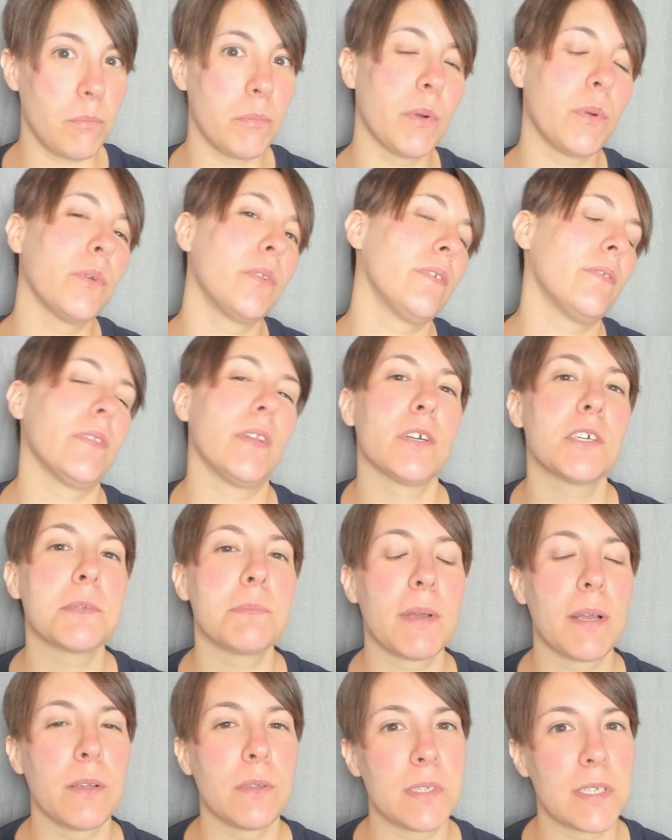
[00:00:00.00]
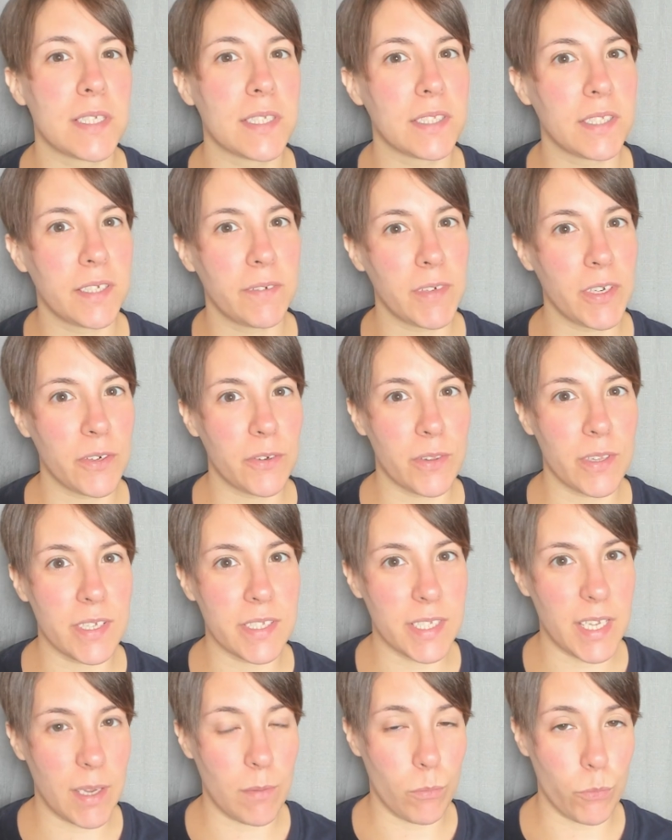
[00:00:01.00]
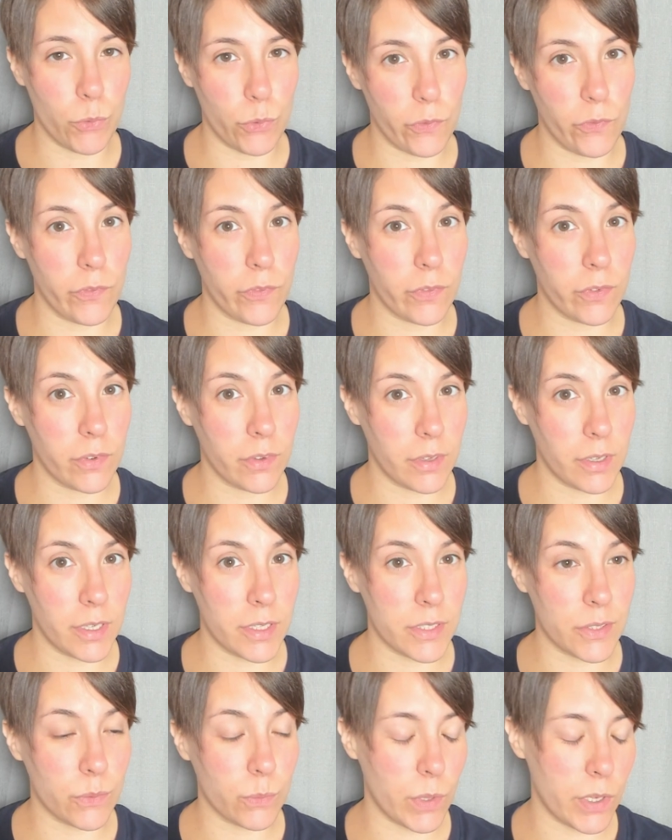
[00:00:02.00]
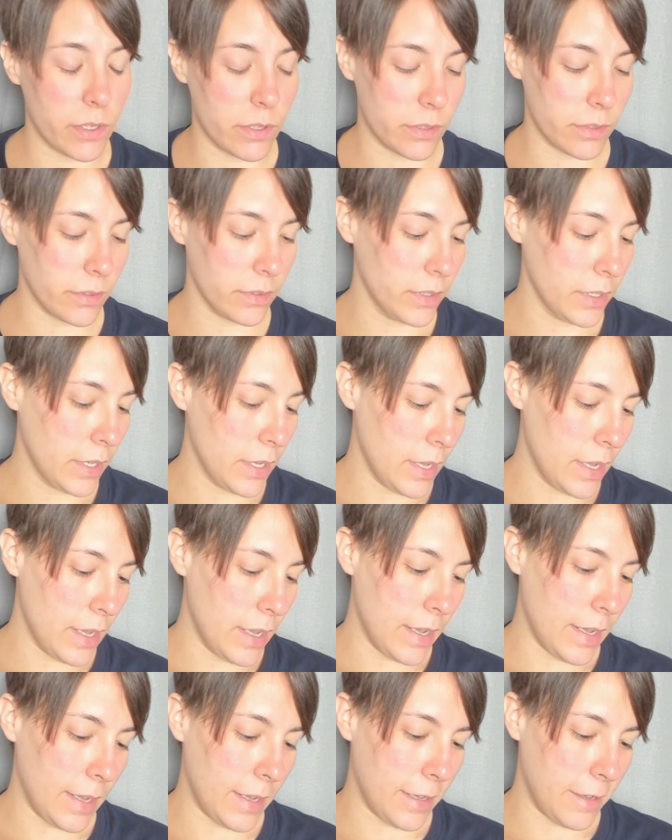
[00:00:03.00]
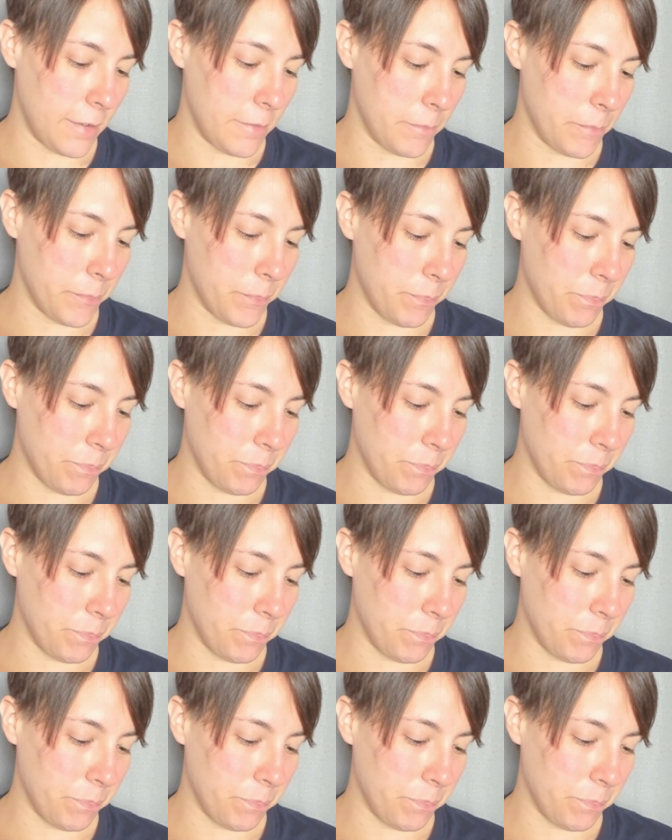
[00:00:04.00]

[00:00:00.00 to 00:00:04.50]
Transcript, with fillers: both of their spouses lived under the same roof as well, um,